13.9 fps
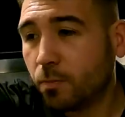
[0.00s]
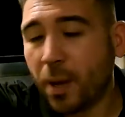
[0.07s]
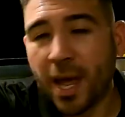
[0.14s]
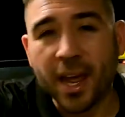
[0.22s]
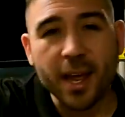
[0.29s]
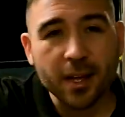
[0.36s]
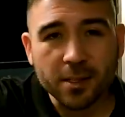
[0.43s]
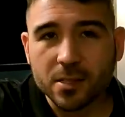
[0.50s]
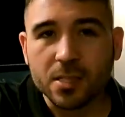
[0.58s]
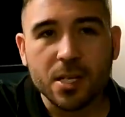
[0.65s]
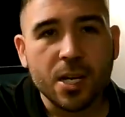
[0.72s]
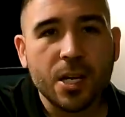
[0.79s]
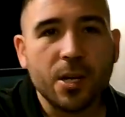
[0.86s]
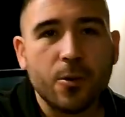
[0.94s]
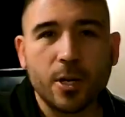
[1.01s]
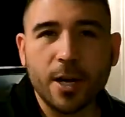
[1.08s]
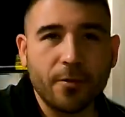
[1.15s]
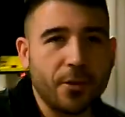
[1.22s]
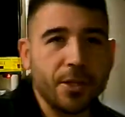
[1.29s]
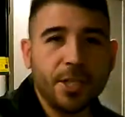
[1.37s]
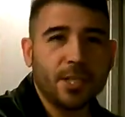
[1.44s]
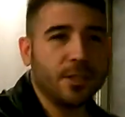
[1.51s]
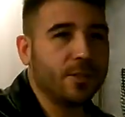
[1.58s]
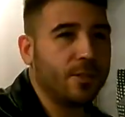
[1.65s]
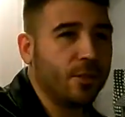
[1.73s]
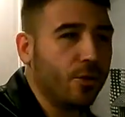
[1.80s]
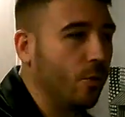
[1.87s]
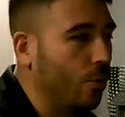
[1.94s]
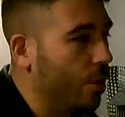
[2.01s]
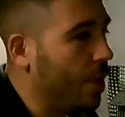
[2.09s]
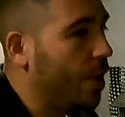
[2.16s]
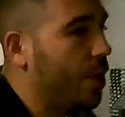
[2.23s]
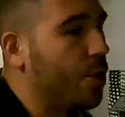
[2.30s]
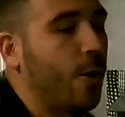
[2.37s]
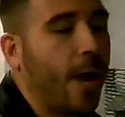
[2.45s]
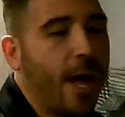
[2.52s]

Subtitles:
pants, whatever you need to do, you